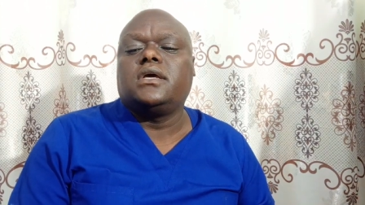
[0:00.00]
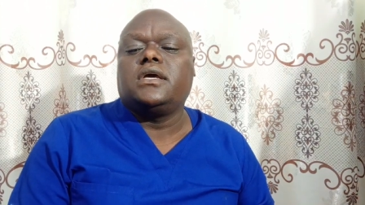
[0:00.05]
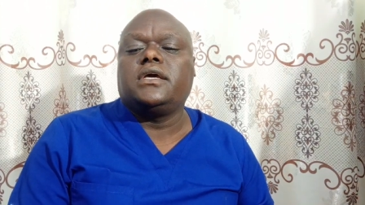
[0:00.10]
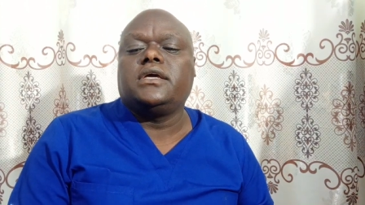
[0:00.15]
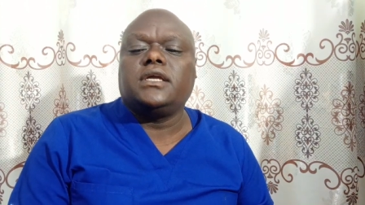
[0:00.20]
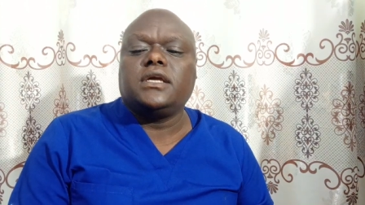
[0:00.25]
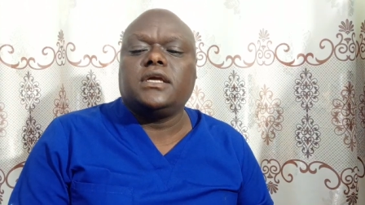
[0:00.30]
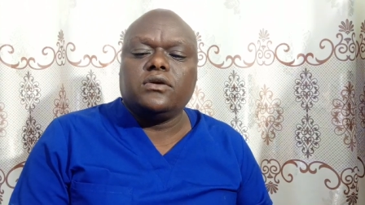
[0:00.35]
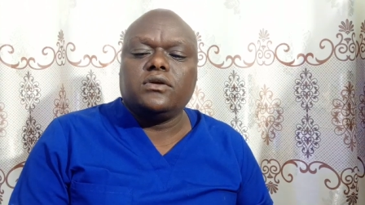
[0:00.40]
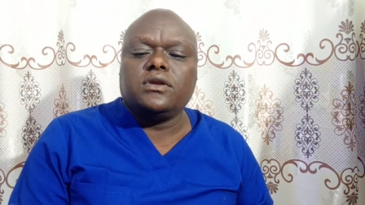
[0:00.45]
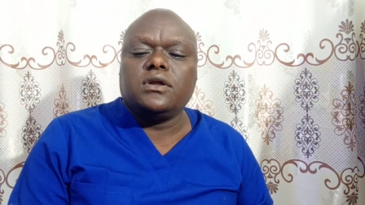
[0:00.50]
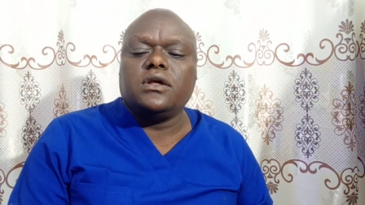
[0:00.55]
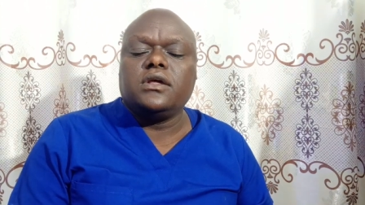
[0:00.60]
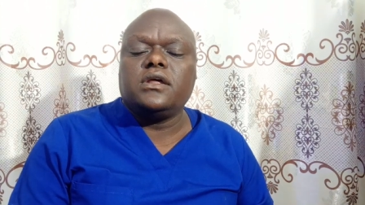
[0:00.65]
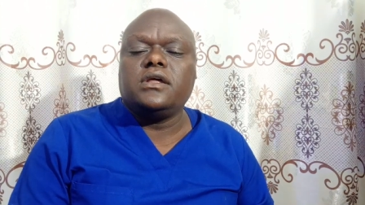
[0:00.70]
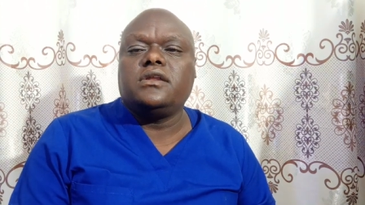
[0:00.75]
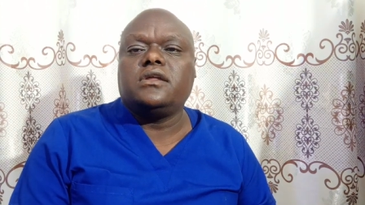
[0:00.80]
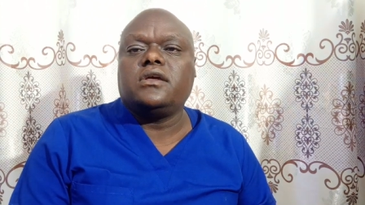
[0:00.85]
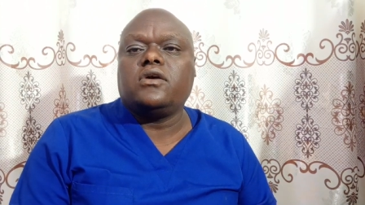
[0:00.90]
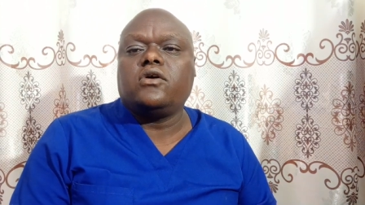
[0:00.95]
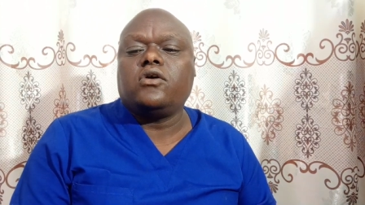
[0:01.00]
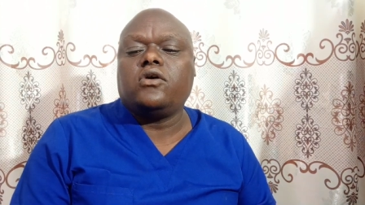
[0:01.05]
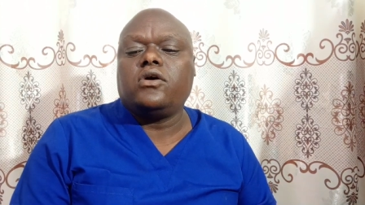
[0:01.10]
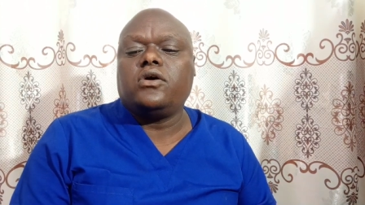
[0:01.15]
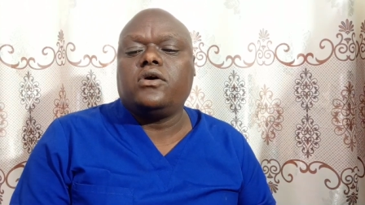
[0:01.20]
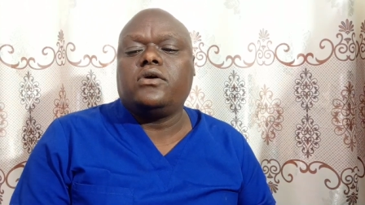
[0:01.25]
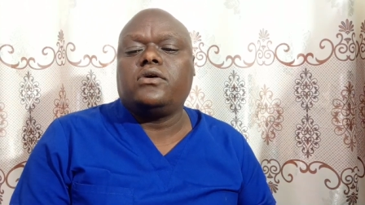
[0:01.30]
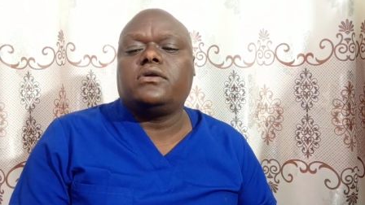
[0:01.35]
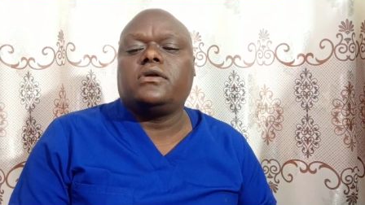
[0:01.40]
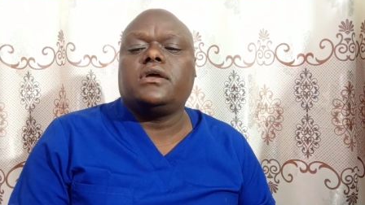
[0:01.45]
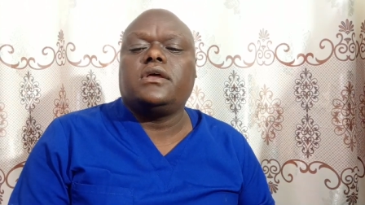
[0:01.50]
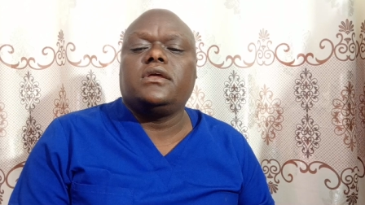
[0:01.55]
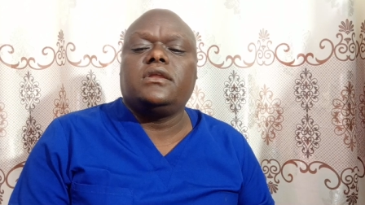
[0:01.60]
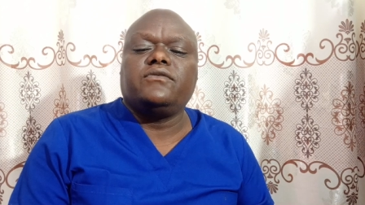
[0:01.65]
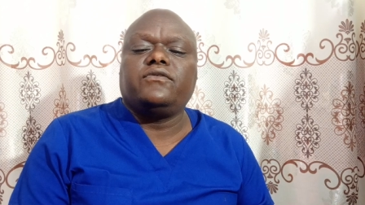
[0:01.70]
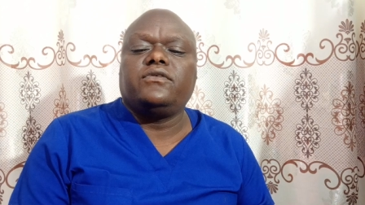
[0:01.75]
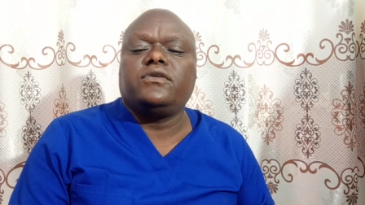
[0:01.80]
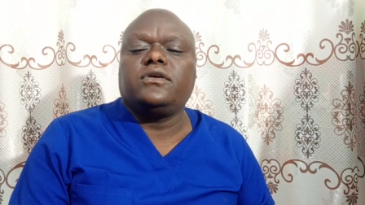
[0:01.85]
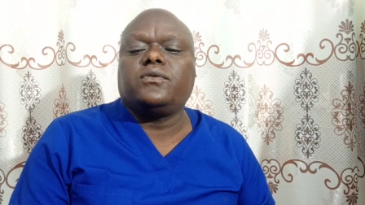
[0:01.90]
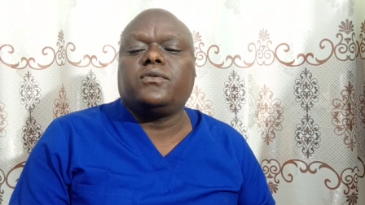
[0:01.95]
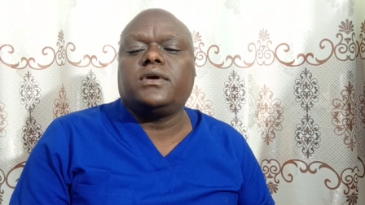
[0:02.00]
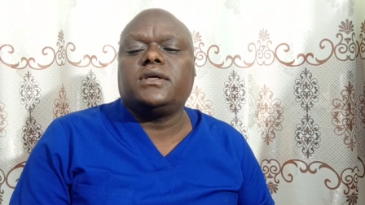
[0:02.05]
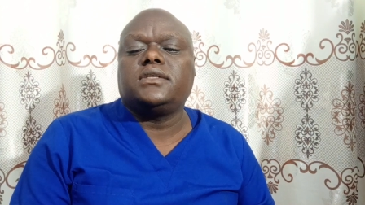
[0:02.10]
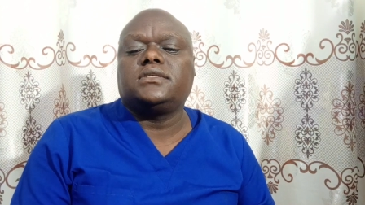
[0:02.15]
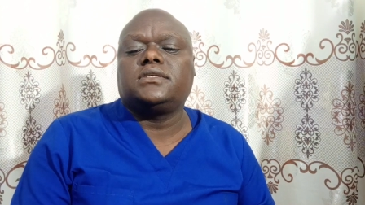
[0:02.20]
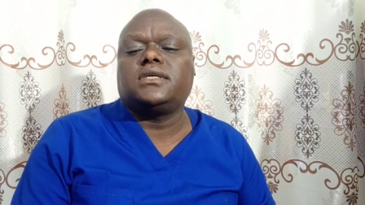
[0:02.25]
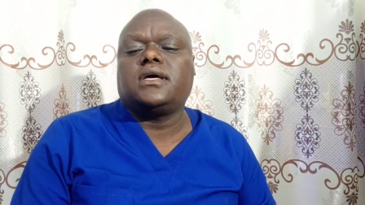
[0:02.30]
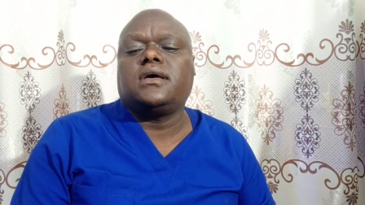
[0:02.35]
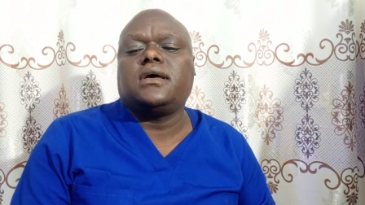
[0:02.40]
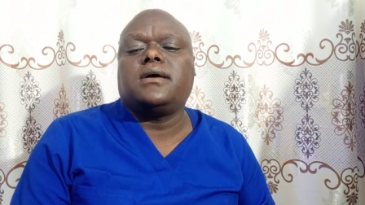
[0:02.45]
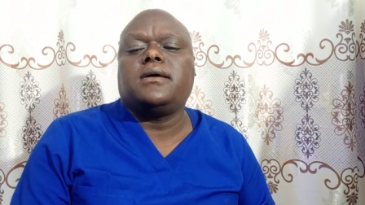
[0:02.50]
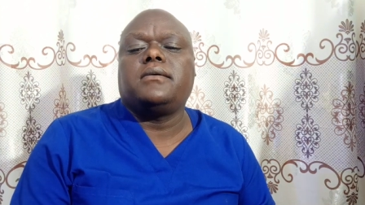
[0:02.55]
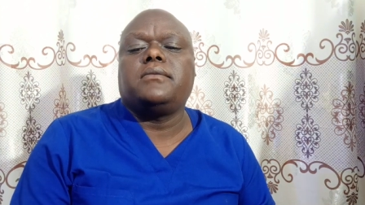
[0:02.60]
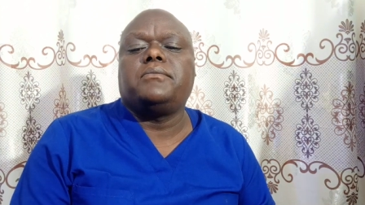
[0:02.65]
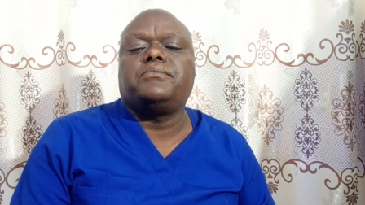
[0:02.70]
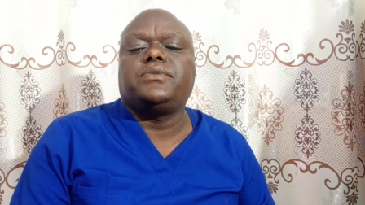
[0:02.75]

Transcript: Irregular or infrequent uh,